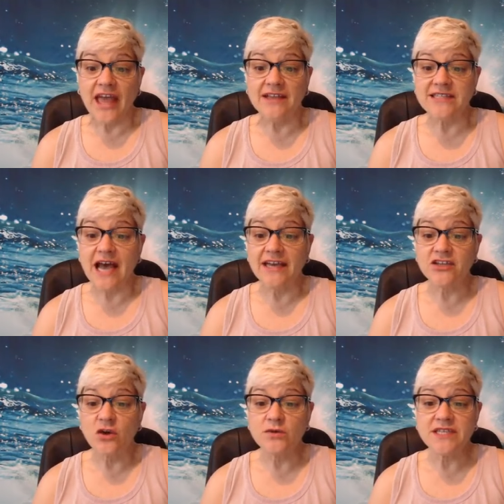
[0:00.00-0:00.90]
that
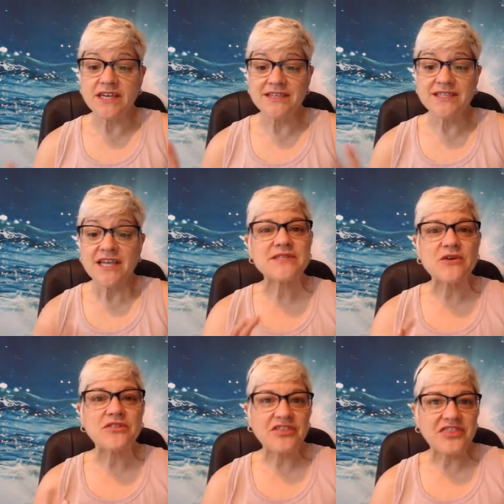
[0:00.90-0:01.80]
diagnosis.
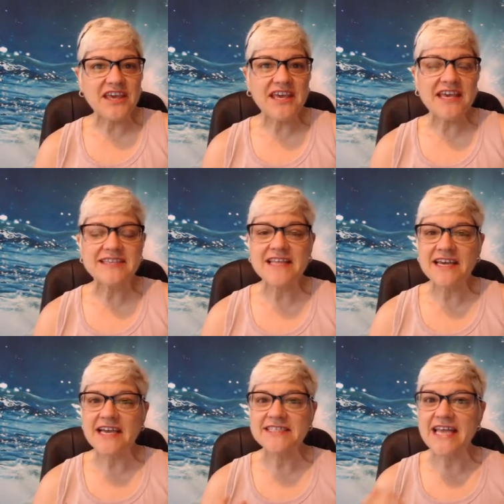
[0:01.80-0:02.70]
So the thing is,
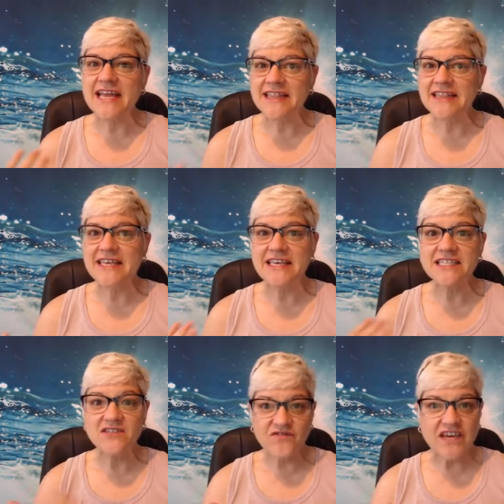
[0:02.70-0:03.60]
like I said,
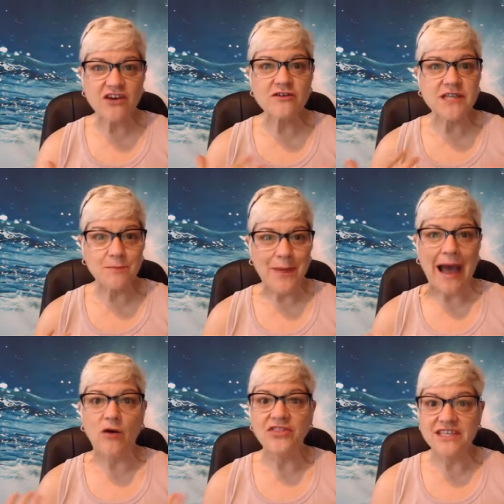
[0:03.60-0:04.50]
these fears
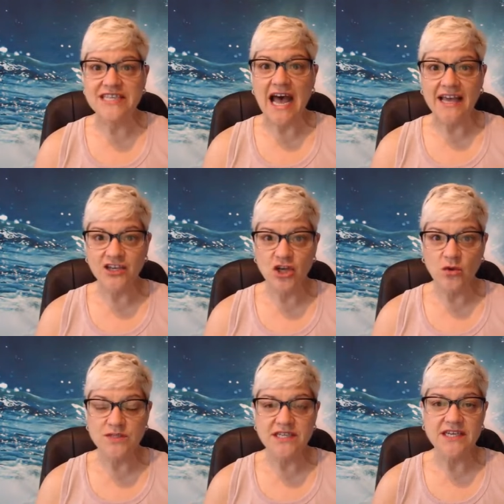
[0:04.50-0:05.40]
about the
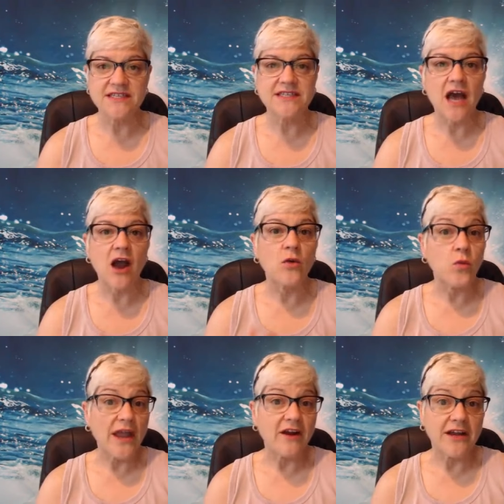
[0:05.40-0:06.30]
diagnosis are
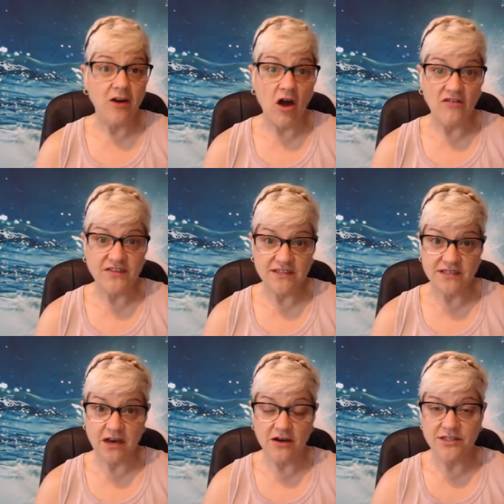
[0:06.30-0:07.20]
where it often
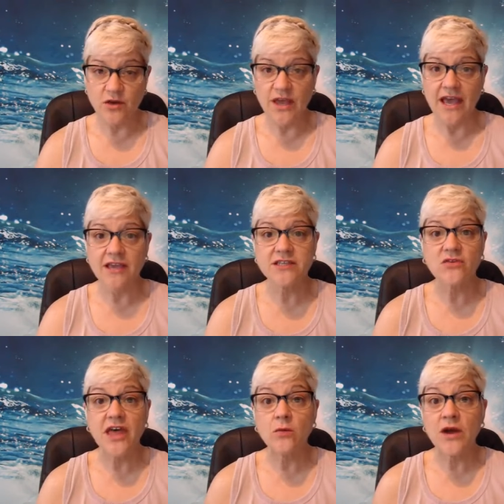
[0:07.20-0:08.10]
starts, okay? So
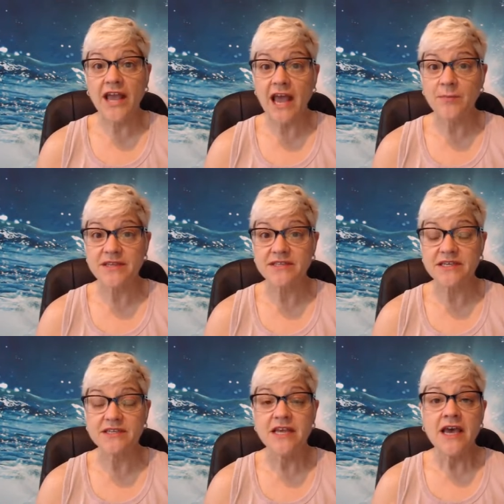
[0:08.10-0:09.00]
then what happens
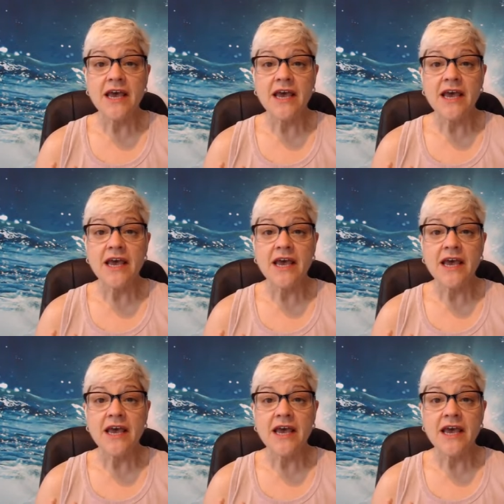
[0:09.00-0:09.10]
is